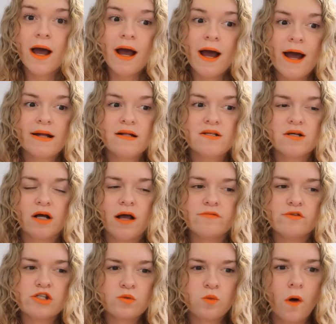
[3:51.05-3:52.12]
And I've
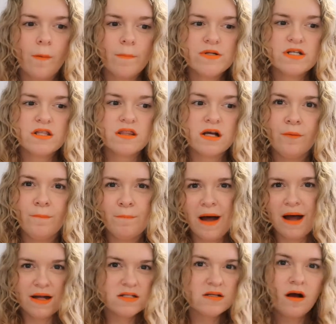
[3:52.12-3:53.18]
swapped the
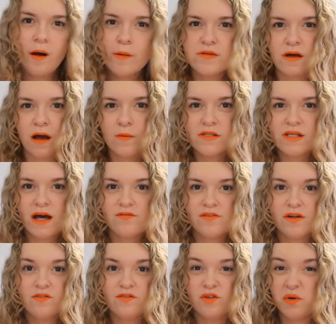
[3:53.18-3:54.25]
bad carbs that I was
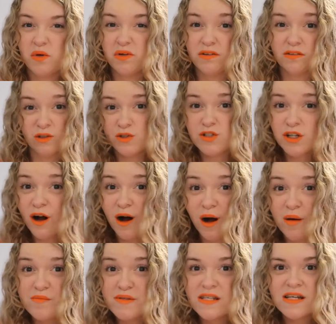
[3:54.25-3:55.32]
having for good
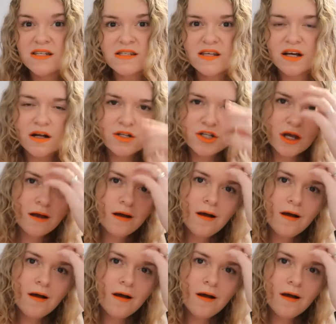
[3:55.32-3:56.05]
carbs as such.